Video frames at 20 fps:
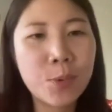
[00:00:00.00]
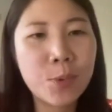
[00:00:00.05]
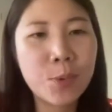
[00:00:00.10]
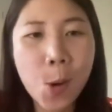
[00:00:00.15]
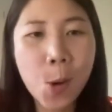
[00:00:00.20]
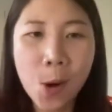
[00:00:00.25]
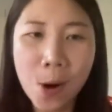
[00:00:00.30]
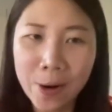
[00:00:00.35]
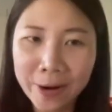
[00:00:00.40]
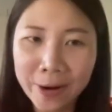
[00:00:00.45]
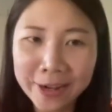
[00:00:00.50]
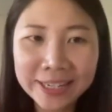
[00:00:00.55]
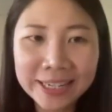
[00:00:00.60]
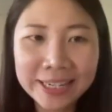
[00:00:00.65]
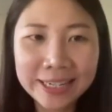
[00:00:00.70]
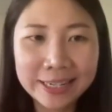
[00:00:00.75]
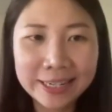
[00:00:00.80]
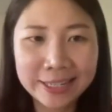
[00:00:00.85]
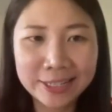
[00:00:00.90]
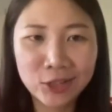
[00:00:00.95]
point
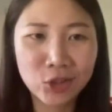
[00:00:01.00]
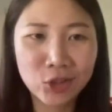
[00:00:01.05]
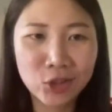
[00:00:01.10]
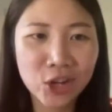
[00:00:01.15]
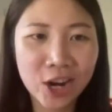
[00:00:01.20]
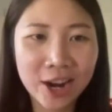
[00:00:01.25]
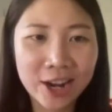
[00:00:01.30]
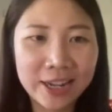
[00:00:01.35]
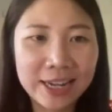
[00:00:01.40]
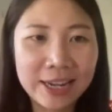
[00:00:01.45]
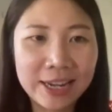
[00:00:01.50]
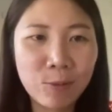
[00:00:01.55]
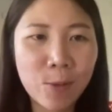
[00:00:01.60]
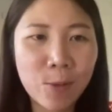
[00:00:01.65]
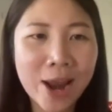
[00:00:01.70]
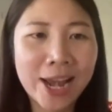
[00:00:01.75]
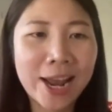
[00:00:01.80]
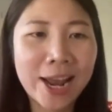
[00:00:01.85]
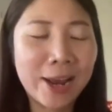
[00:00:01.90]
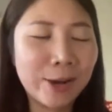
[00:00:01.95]
in this journey
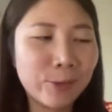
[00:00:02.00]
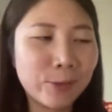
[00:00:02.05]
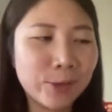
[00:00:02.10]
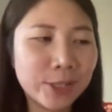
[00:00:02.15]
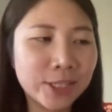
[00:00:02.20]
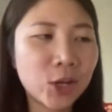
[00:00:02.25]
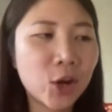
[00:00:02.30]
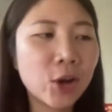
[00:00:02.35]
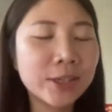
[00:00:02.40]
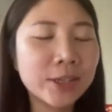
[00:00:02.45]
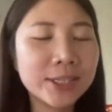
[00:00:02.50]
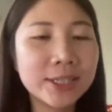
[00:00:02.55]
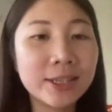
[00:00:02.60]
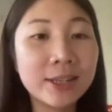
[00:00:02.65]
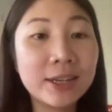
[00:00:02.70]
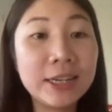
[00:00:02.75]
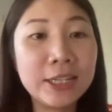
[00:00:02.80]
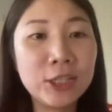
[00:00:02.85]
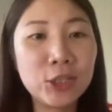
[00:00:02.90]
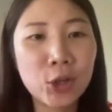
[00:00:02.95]
when I was
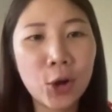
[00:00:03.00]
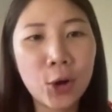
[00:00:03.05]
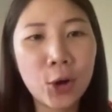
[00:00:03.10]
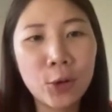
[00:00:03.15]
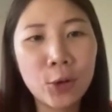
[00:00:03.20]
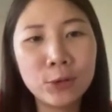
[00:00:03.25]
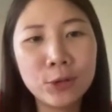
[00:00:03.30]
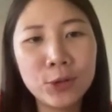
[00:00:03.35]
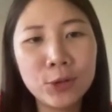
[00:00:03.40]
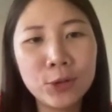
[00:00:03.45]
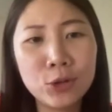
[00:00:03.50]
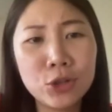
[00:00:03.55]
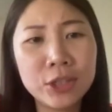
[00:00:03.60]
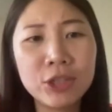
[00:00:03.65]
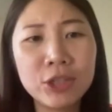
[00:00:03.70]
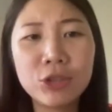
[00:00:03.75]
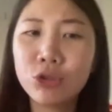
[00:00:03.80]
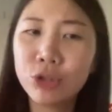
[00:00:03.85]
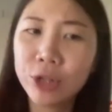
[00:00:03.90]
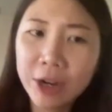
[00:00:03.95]
constantly told to
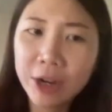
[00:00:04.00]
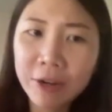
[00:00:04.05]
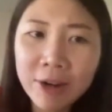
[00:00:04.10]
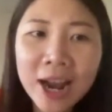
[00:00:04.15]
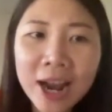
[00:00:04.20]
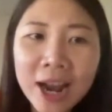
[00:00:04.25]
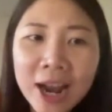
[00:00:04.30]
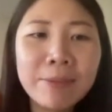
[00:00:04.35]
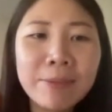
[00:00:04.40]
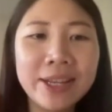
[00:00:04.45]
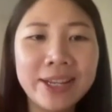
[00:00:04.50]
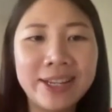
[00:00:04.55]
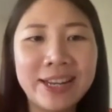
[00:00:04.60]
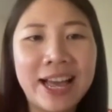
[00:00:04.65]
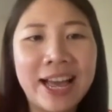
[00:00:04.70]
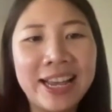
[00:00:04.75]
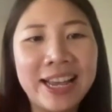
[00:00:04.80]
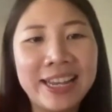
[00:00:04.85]
just cheer up and